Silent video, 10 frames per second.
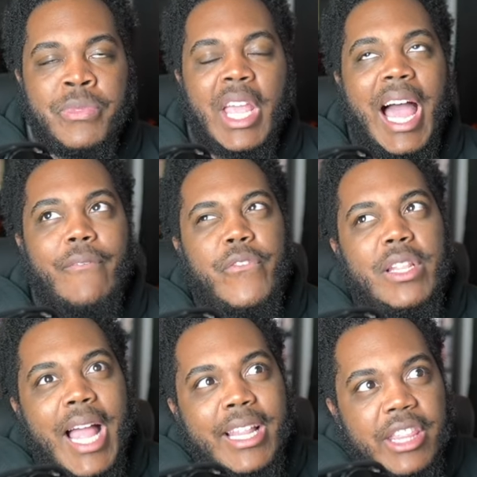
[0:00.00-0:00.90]
I feel
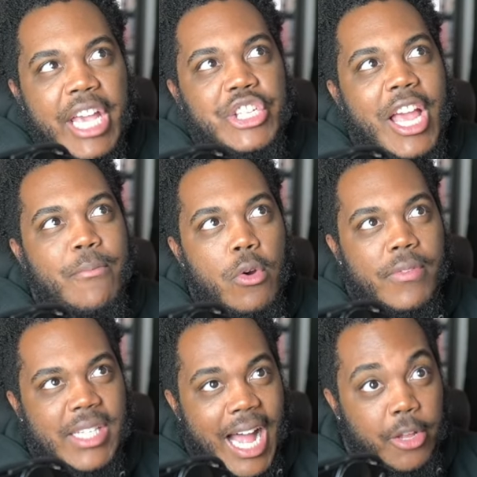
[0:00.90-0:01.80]
like they should have more of a
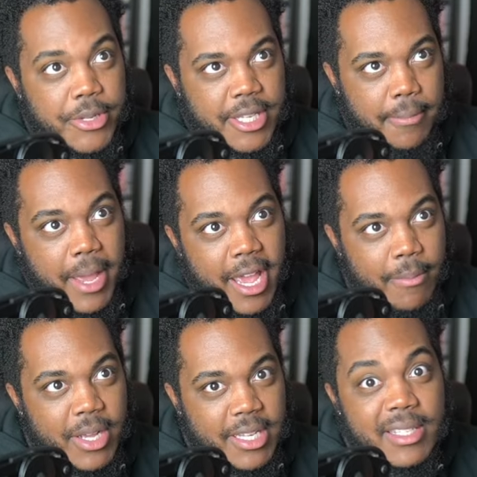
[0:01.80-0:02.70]
tolerance to the pain
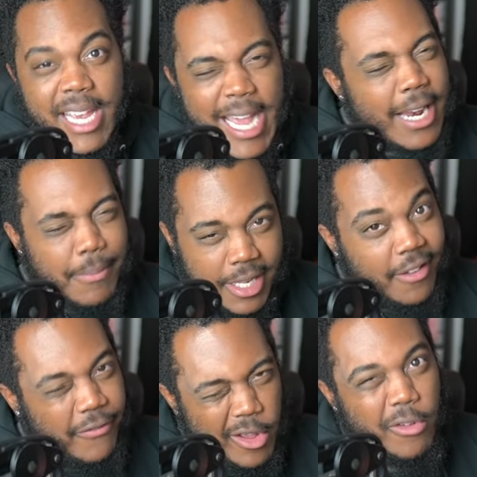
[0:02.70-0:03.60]
because they kind of been in the
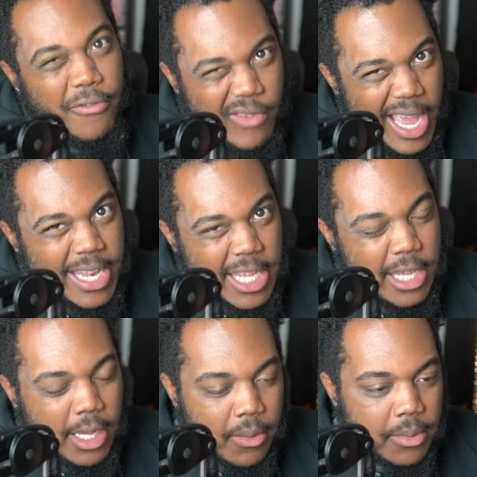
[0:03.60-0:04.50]
field fighting. You
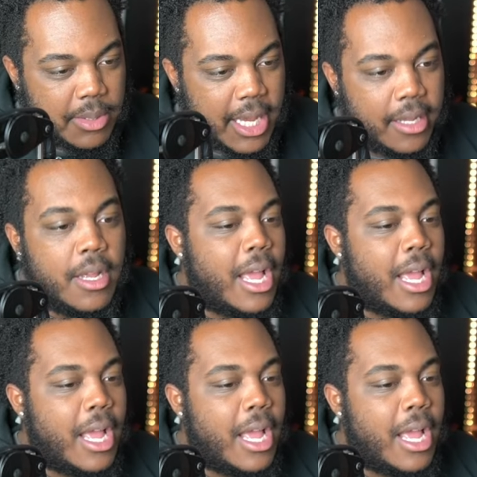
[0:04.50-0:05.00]
get what I'm saying?